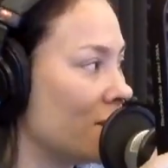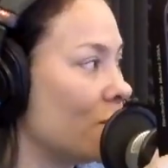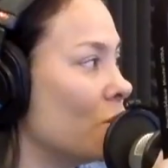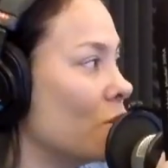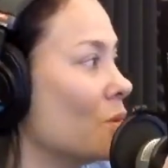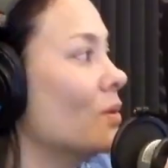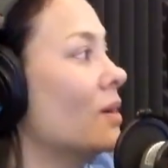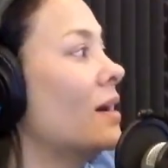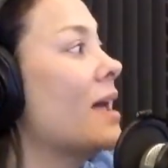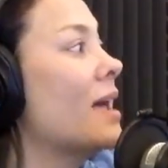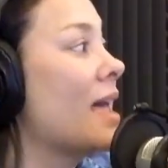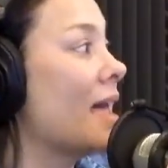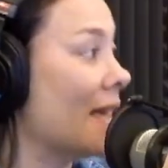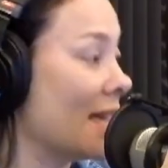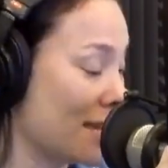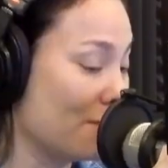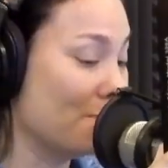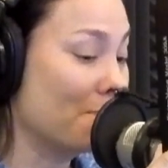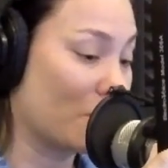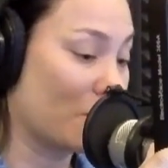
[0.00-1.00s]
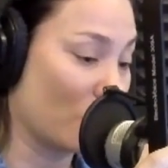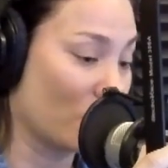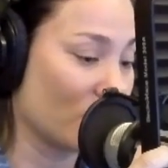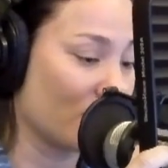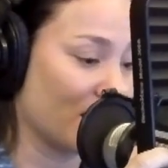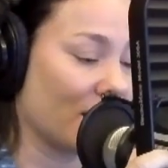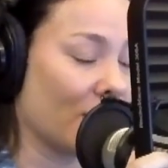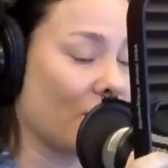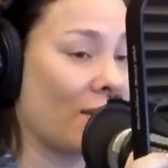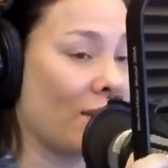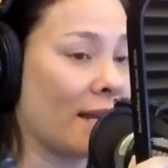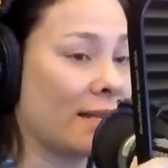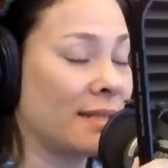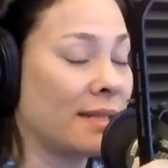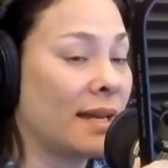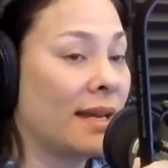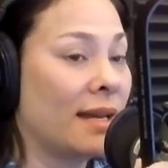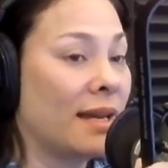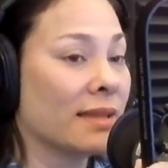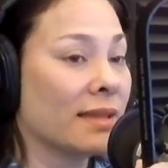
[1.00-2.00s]
you in person. In fact,
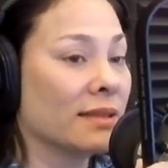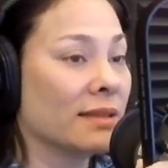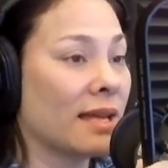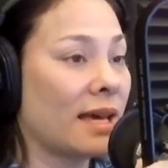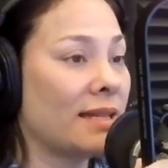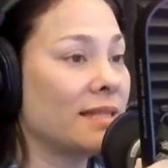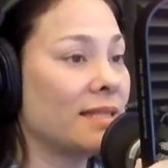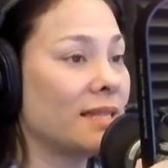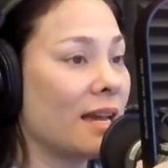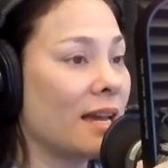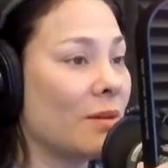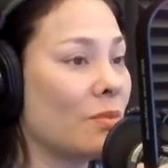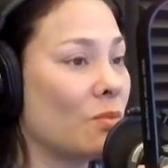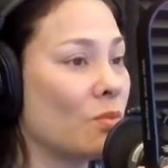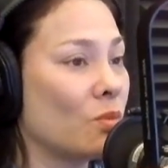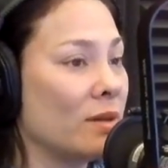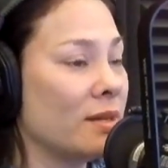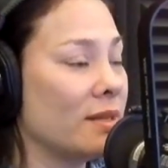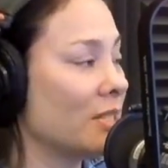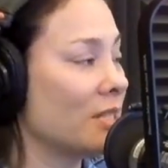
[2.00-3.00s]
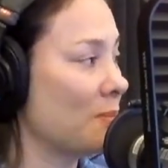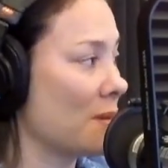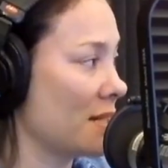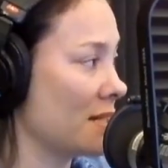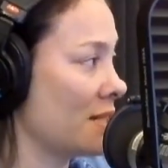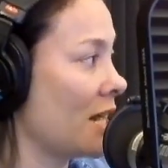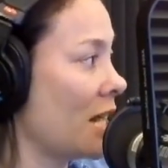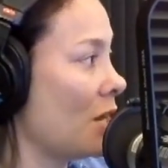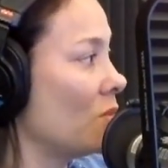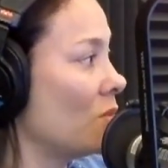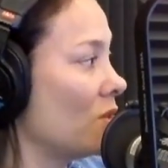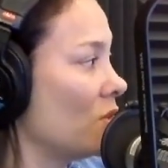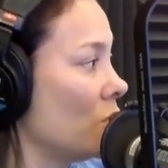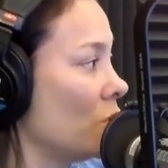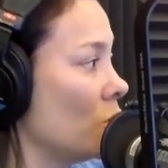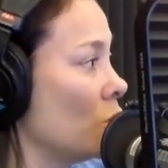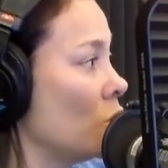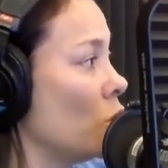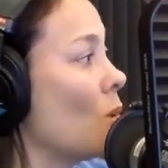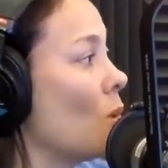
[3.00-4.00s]
the last time we spent time with
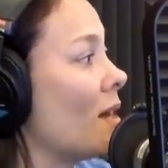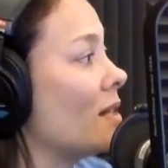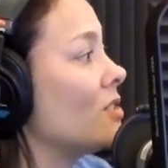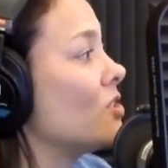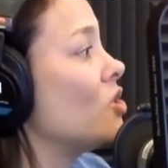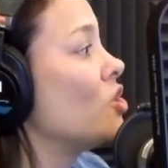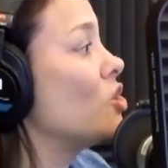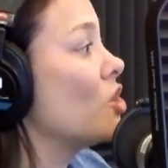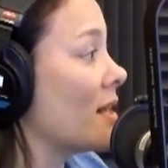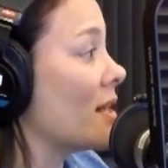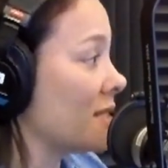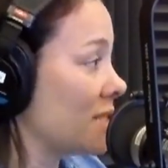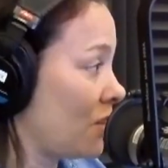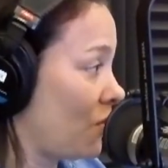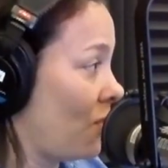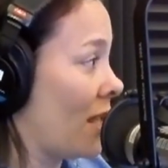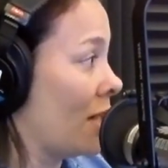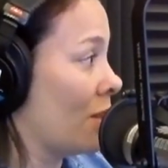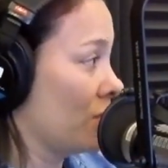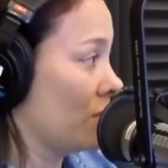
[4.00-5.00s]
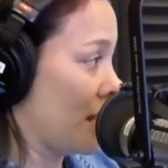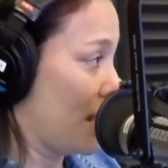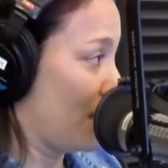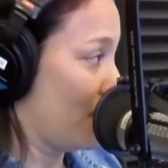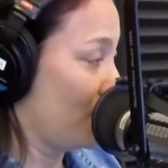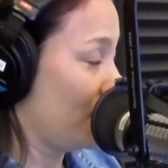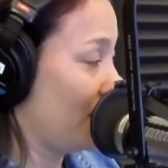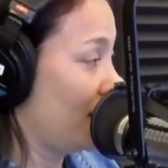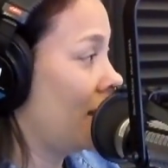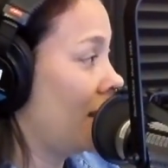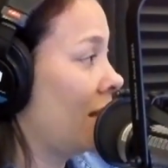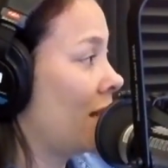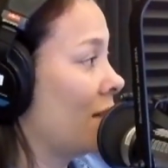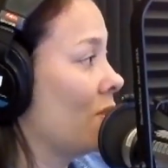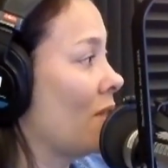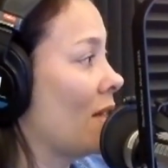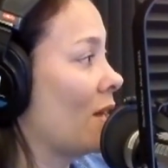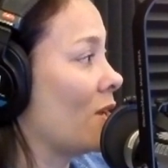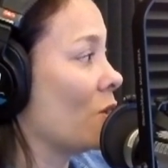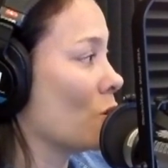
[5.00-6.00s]
you, you had just found out
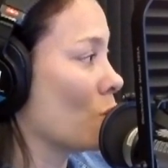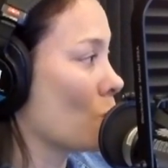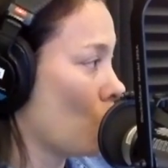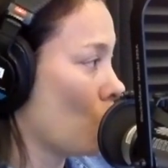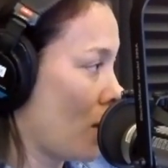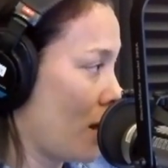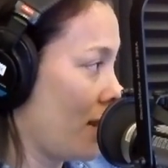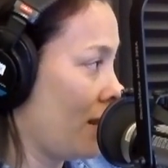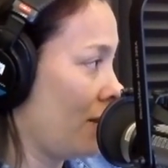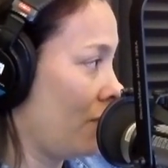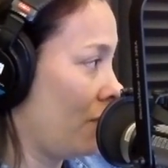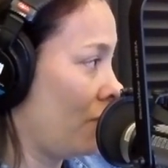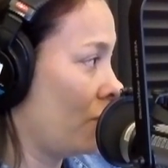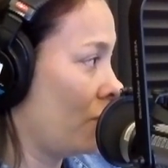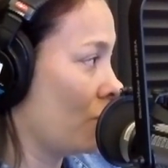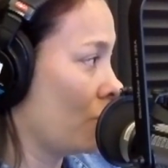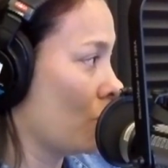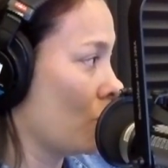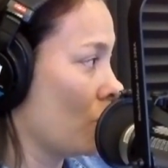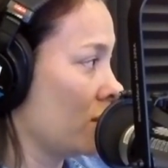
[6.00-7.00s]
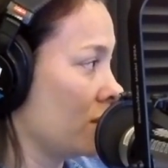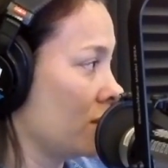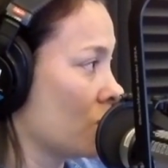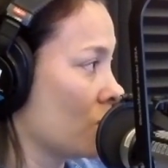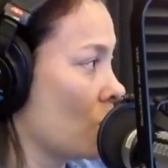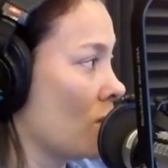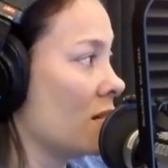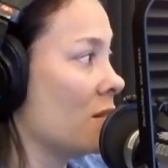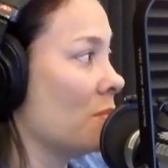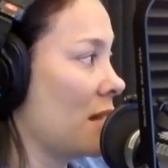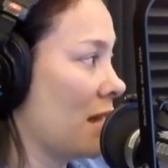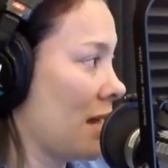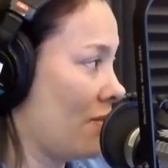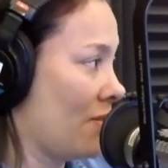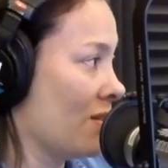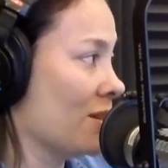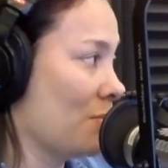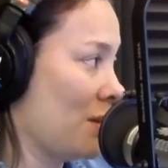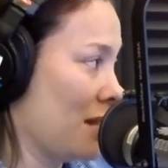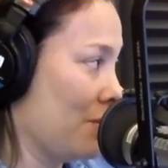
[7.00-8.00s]
that your wife was going to be
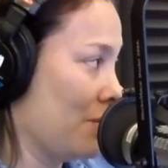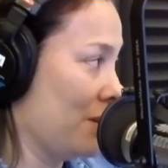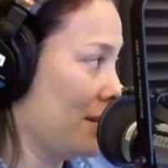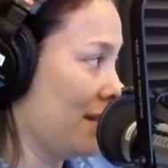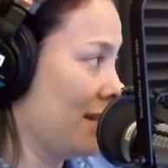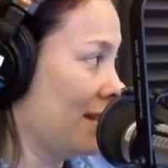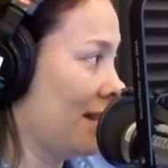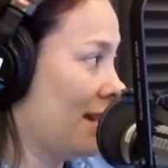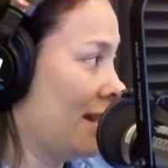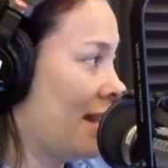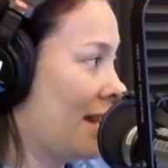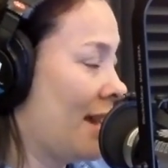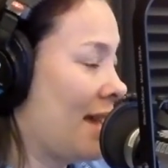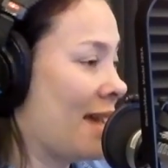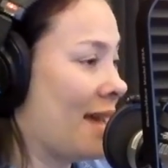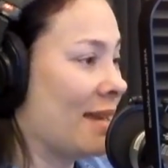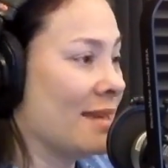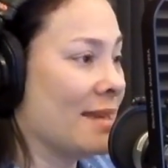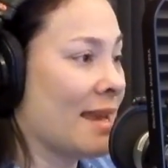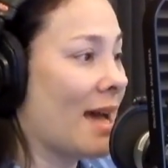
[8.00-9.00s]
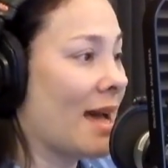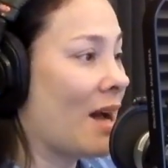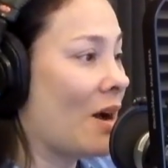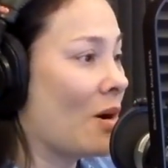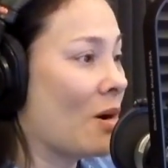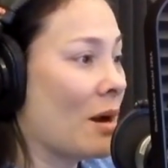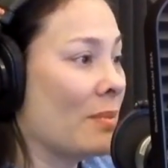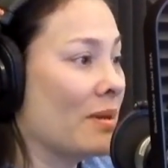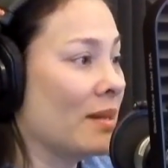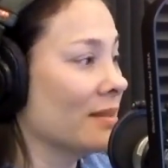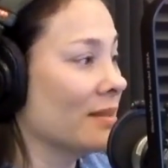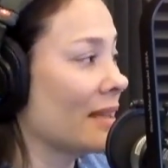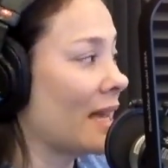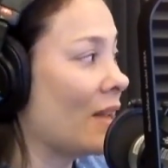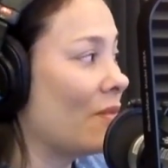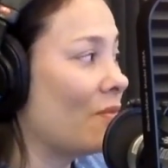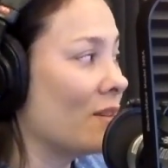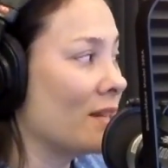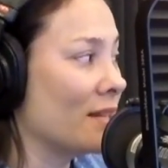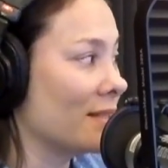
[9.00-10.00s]
having a baby. Yes. And now, I mean,
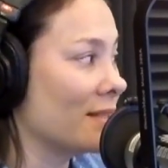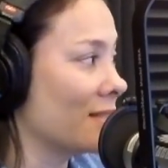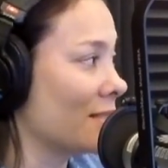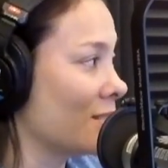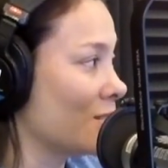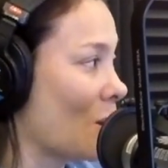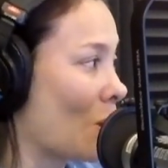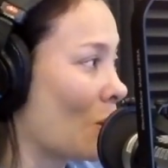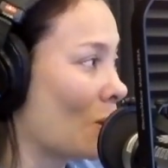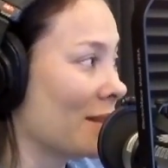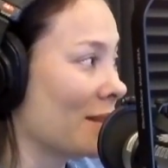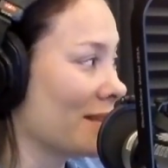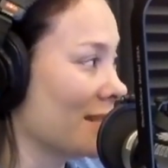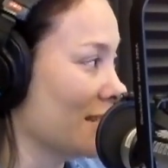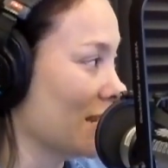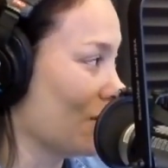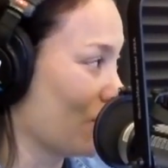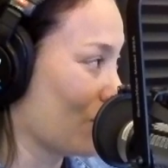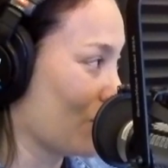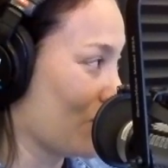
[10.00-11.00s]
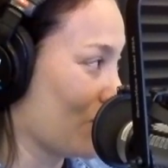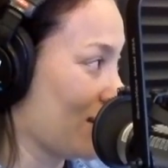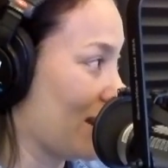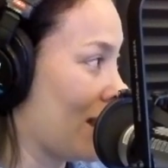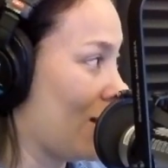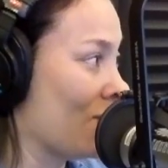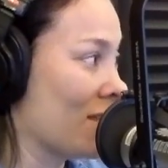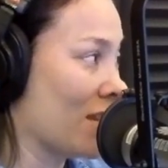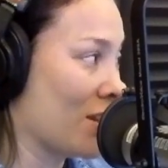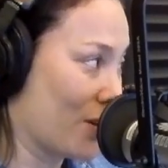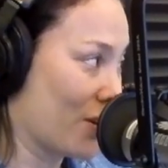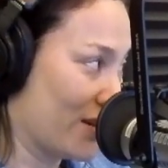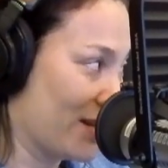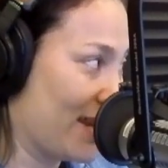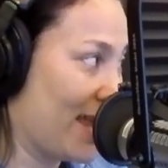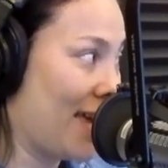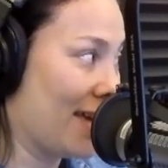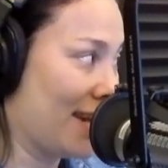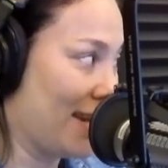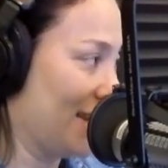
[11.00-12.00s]
life is totally different now it's that you're a
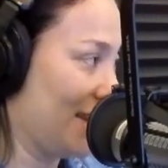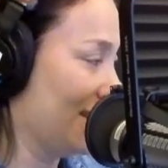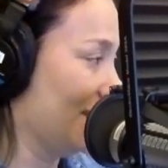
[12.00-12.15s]
daddy. Full